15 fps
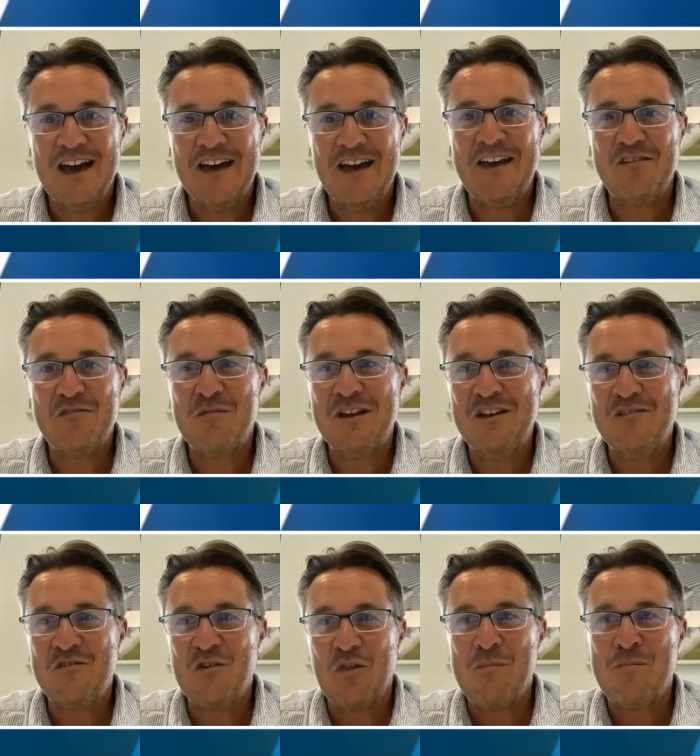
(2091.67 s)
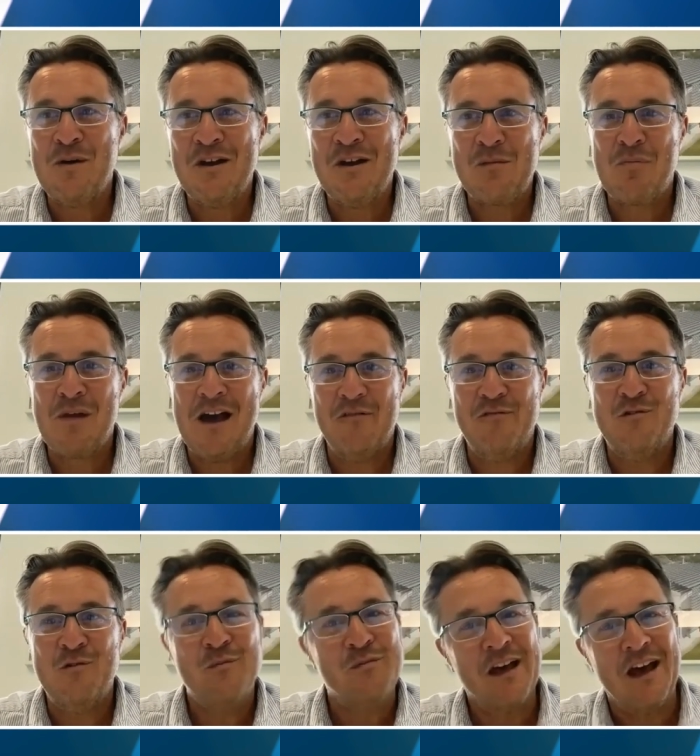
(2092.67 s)
And that's when you've got the burning
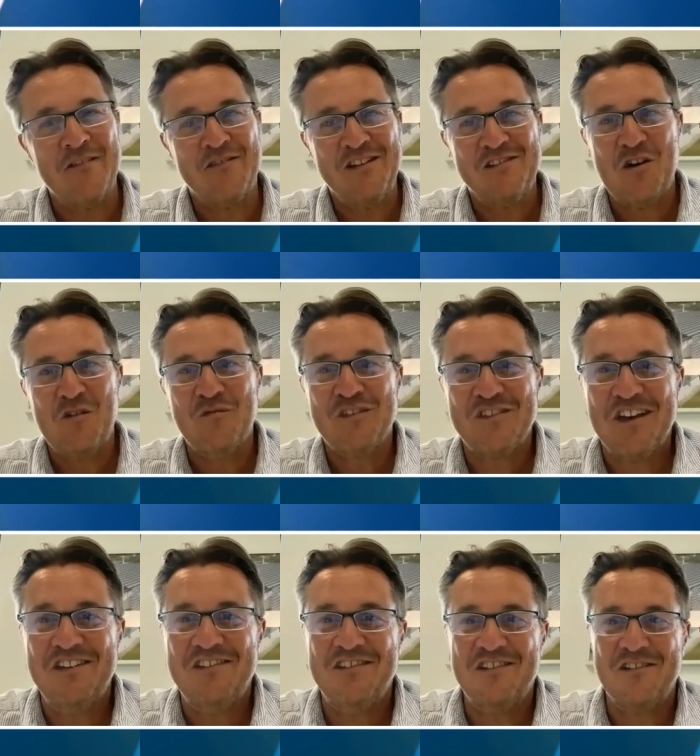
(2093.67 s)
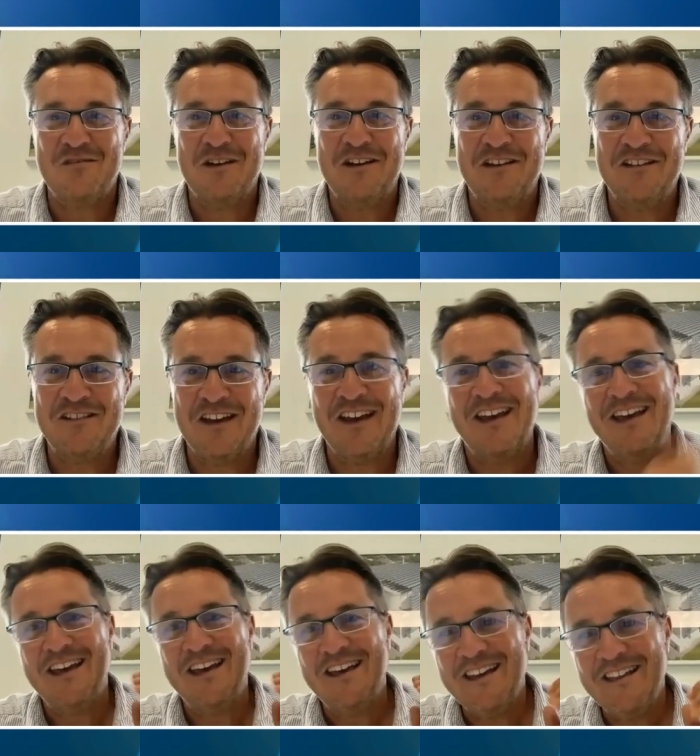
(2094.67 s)
platform to have these conversations where you can say,
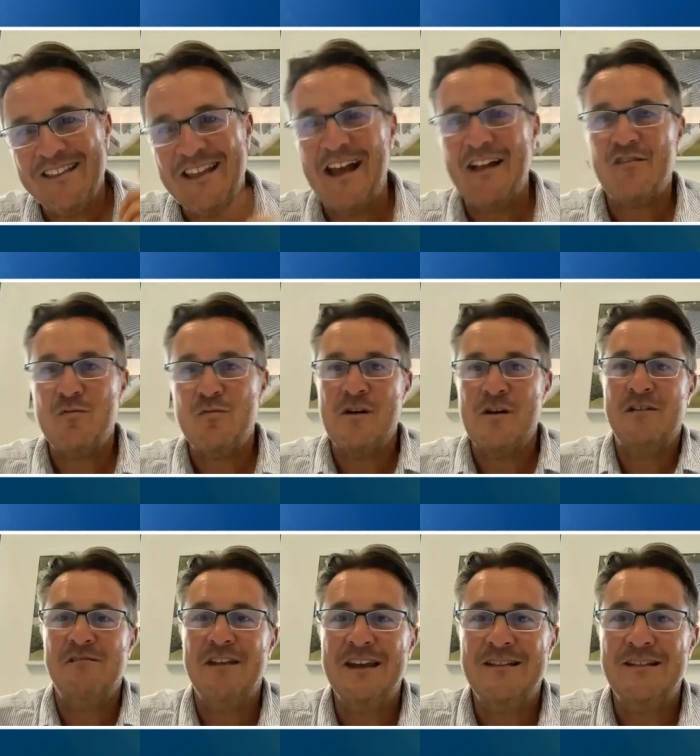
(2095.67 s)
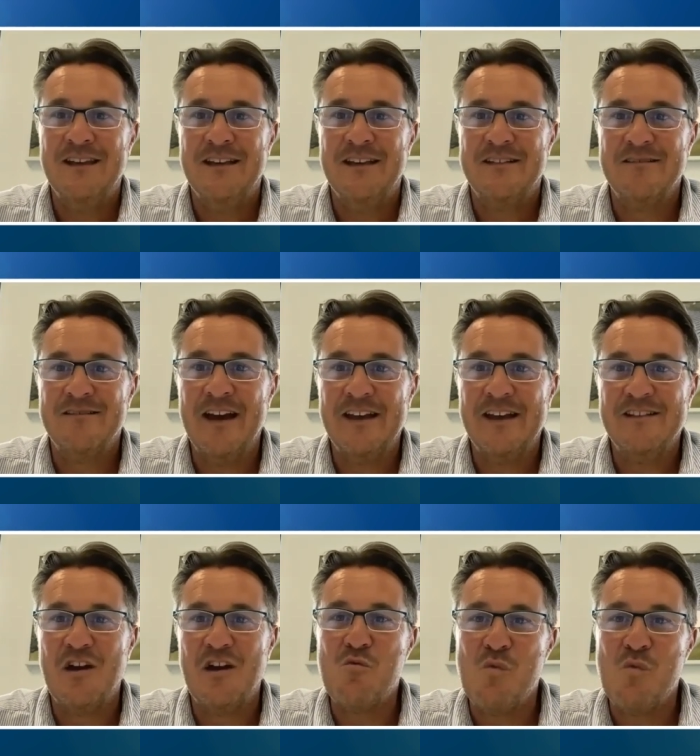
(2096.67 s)
Mm-hmm. That's why you need this, right?
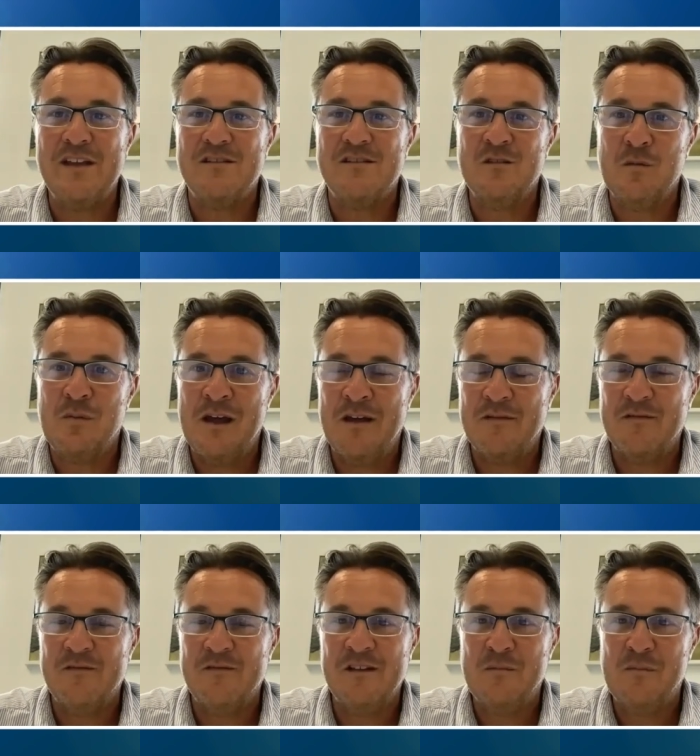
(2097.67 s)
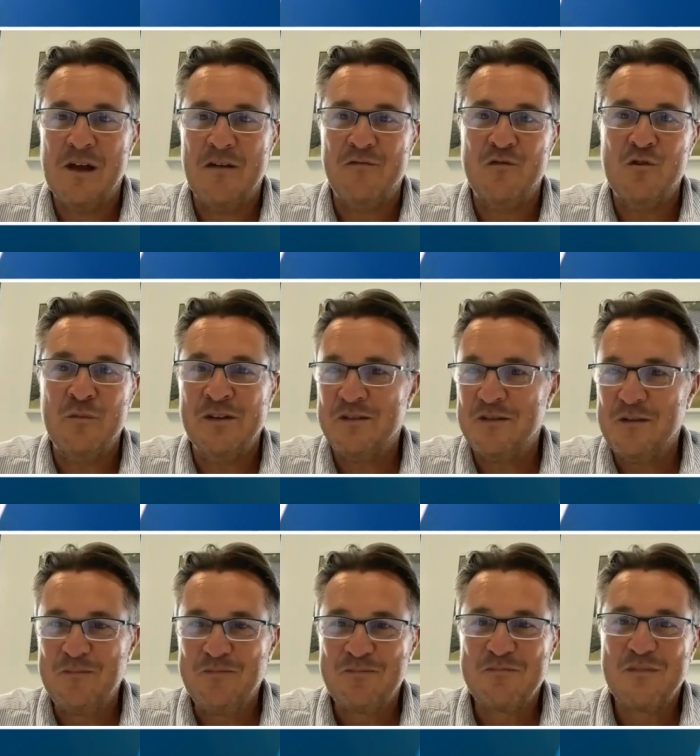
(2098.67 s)
Don't wait till the, plat- the platform is
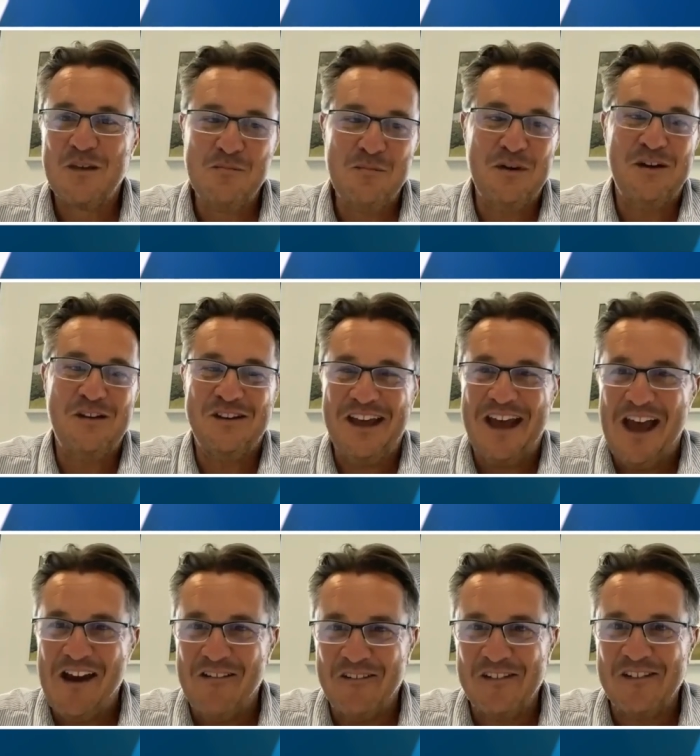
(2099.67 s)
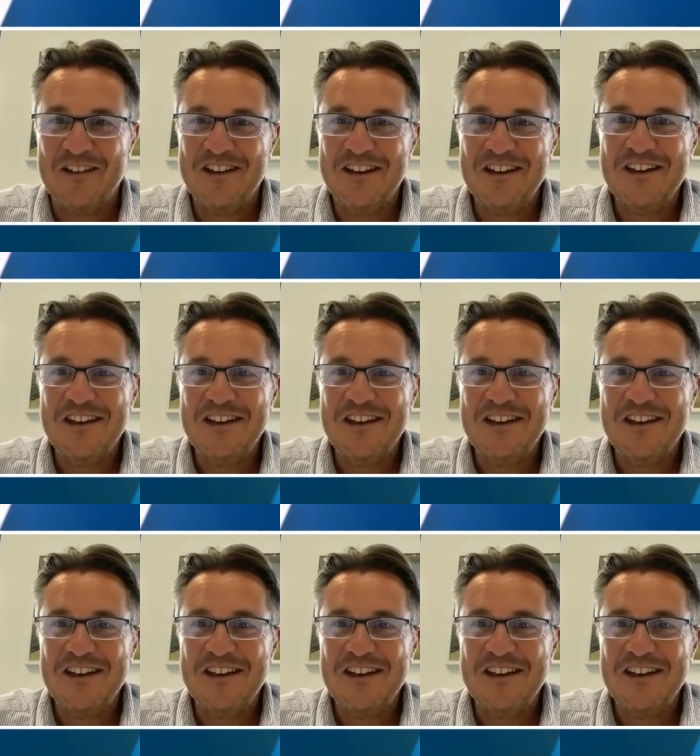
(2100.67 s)
burnt down.